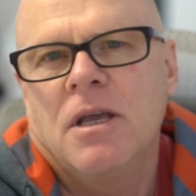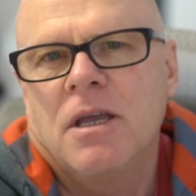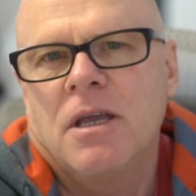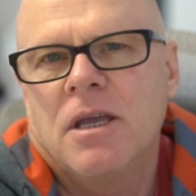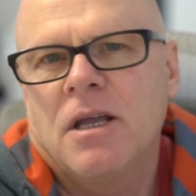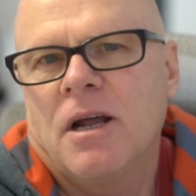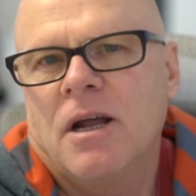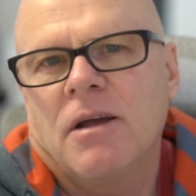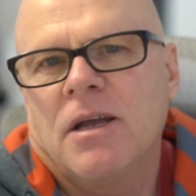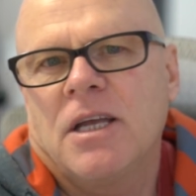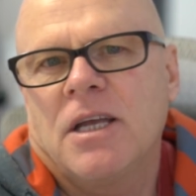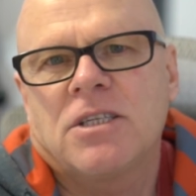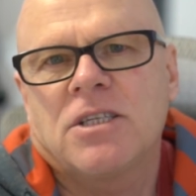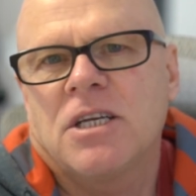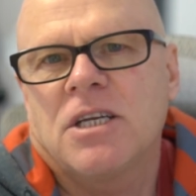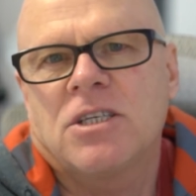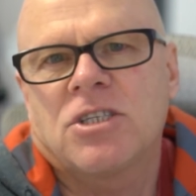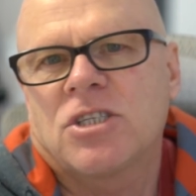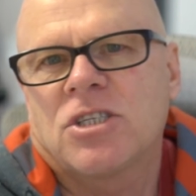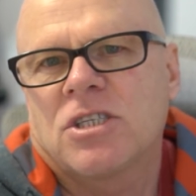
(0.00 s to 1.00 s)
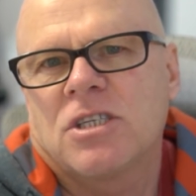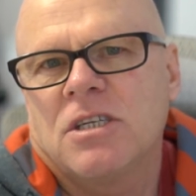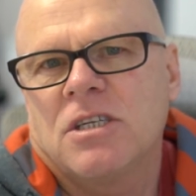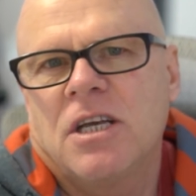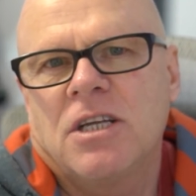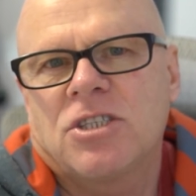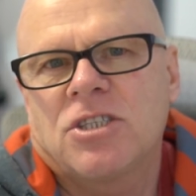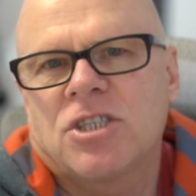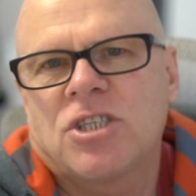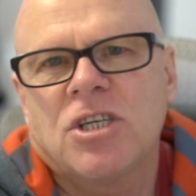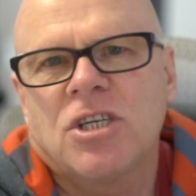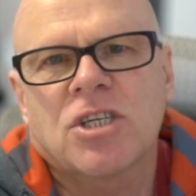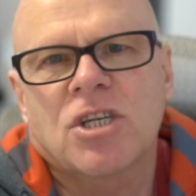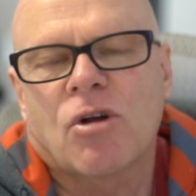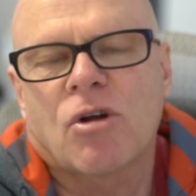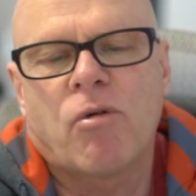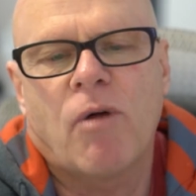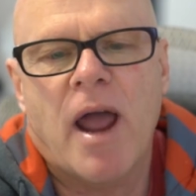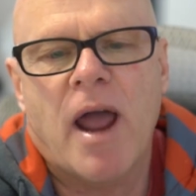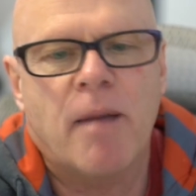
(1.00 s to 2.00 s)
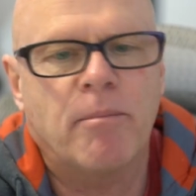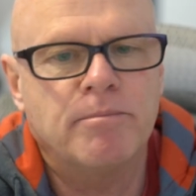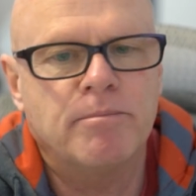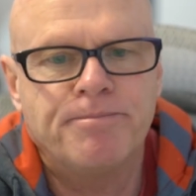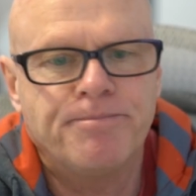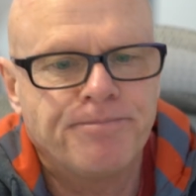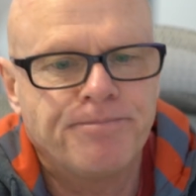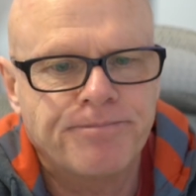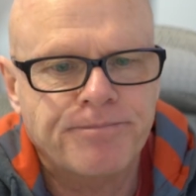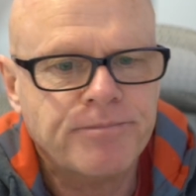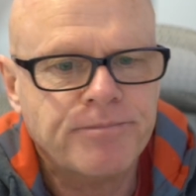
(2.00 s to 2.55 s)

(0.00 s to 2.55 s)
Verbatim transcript: you know, it's, it's, it's just crap.